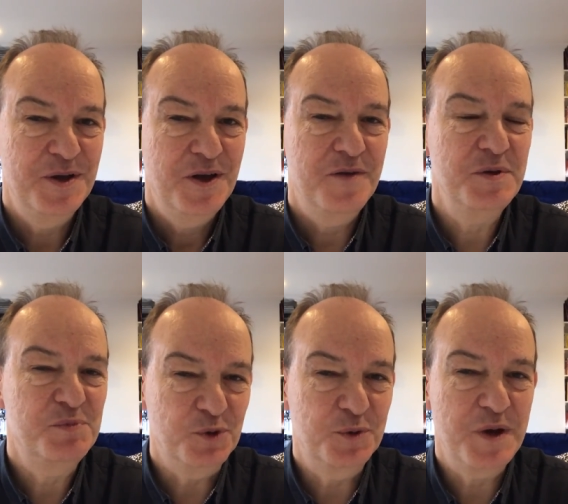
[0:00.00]
of the
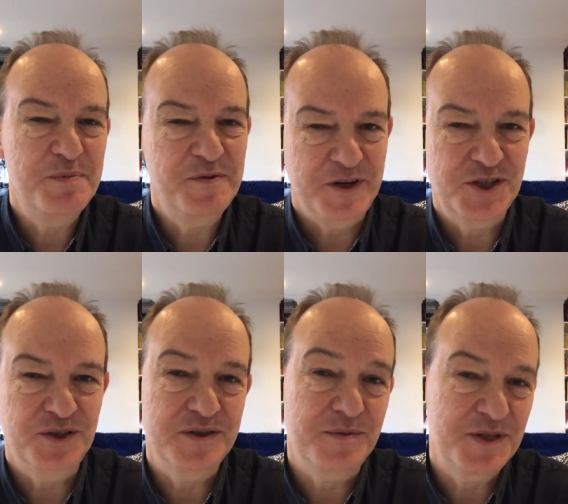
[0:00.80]
Broadway
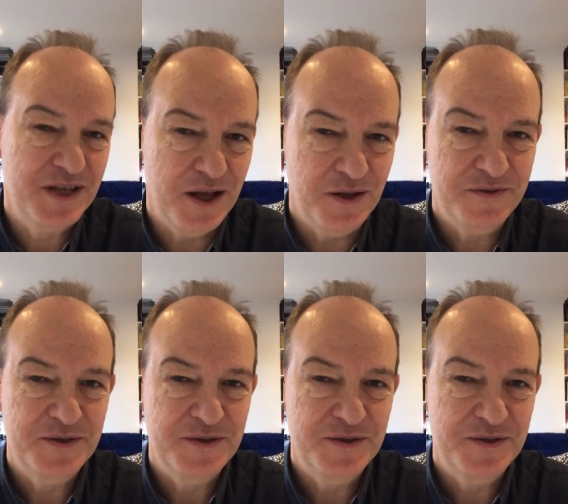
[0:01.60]
professionals themselves.